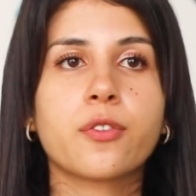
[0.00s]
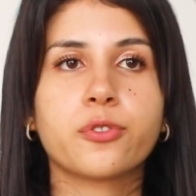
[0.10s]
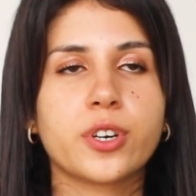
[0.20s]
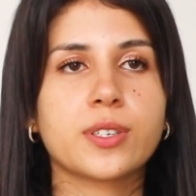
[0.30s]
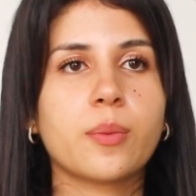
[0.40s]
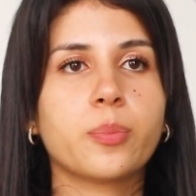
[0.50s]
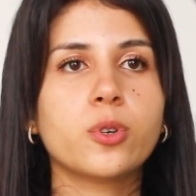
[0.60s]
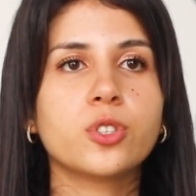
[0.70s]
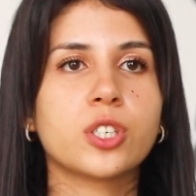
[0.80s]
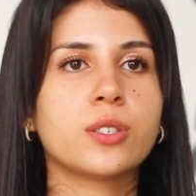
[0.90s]
For
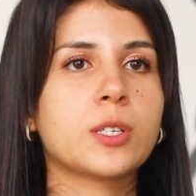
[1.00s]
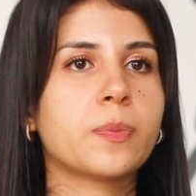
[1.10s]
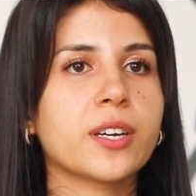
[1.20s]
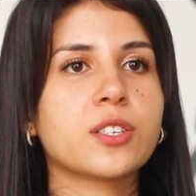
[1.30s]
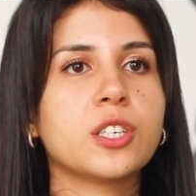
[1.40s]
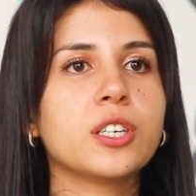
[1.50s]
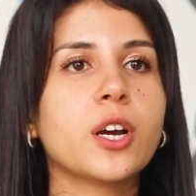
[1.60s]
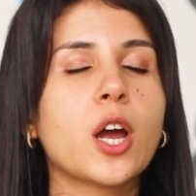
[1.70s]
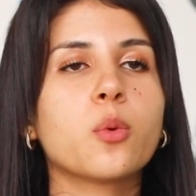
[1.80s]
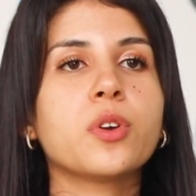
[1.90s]
example, just this past
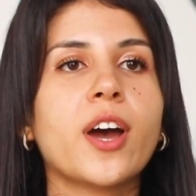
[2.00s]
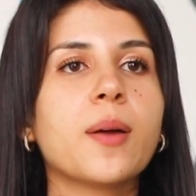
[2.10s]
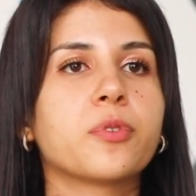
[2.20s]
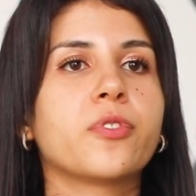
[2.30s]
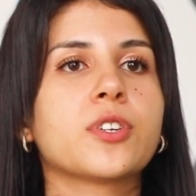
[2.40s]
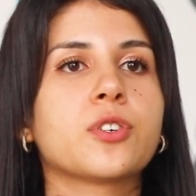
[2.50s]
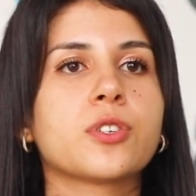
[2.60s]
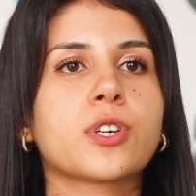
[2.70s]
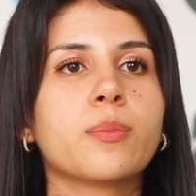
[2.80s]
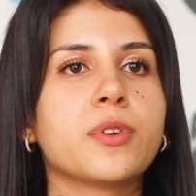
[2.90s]
year, we've had
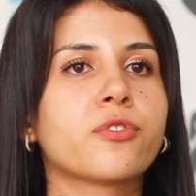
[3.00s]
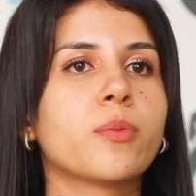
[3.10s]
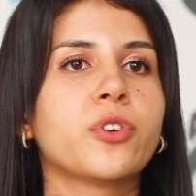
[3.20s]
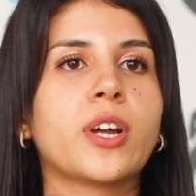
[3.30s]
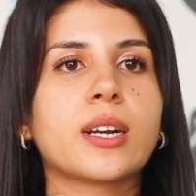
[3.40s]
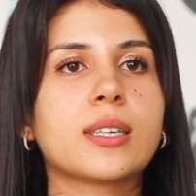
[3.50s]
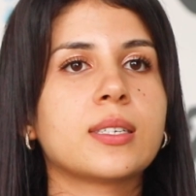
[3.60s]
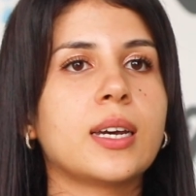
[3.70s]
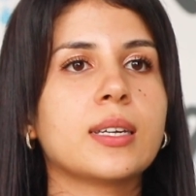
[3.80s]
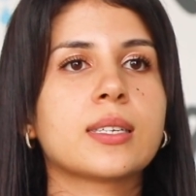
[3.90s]
professors coming from the United
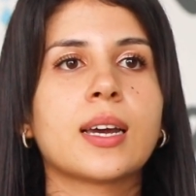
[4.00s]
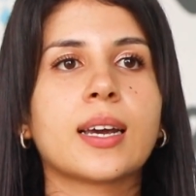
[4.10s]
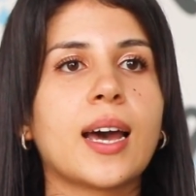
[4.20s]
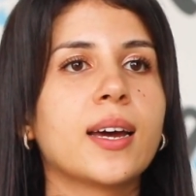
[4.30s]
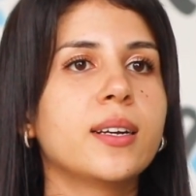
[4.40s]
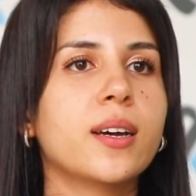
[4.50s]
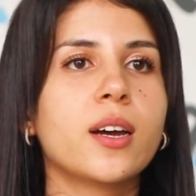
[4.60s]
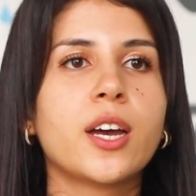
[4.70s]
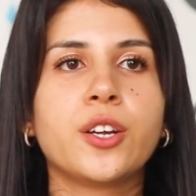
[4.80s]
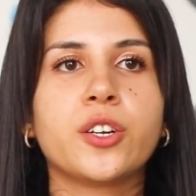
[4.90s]
States,
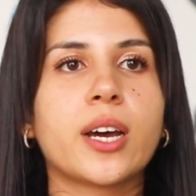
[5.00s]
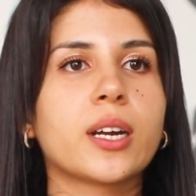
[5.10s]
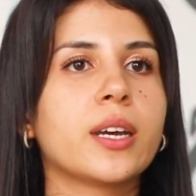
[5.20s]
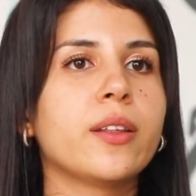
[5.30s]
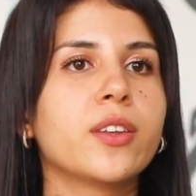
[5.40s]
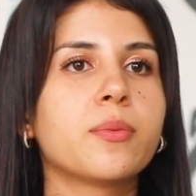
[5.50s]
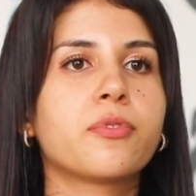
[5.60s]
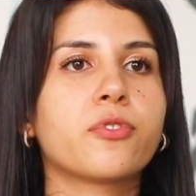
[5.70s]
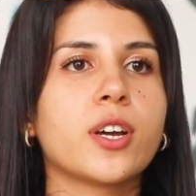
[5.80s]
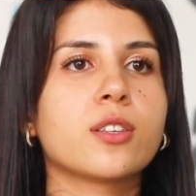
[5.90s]
Canada, United Kingdom,
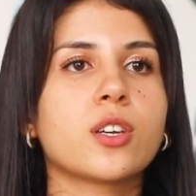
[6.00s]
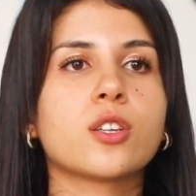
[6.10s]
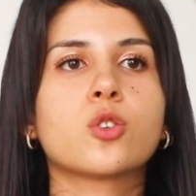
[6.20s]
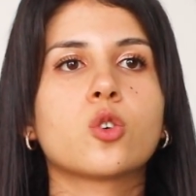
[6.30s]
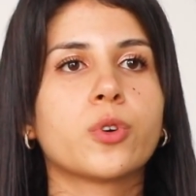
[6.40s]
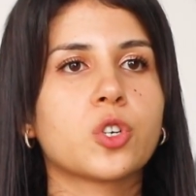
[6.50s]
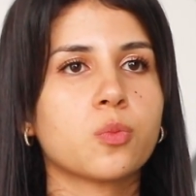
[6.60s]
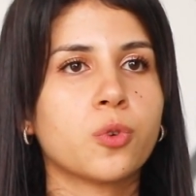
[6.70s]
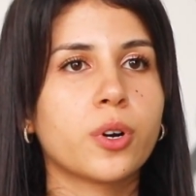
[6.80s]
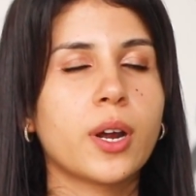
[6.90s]
France, and so much
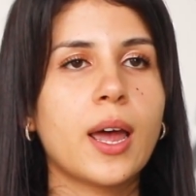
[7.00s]
more.